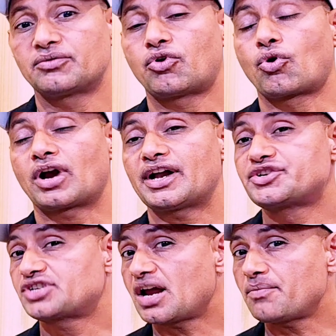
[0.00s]
For
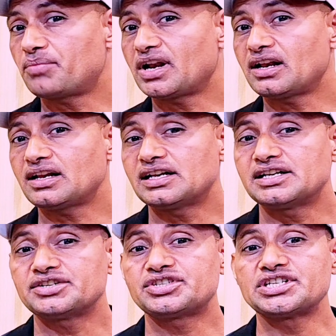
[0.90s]
example,
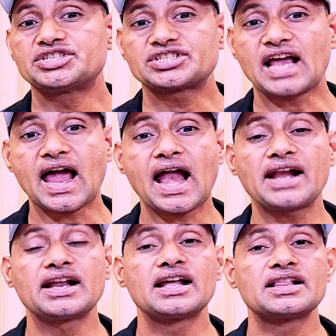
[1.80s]
she
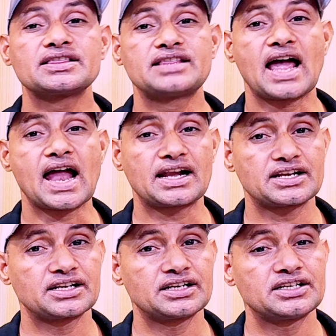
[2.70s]
said
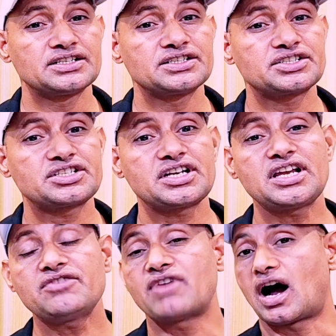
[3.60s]
that
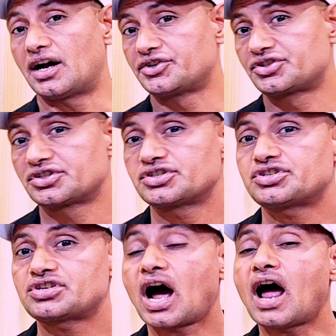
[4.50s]
she was
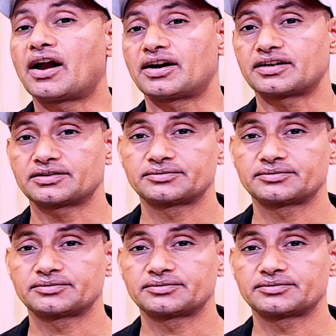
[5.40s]
tired.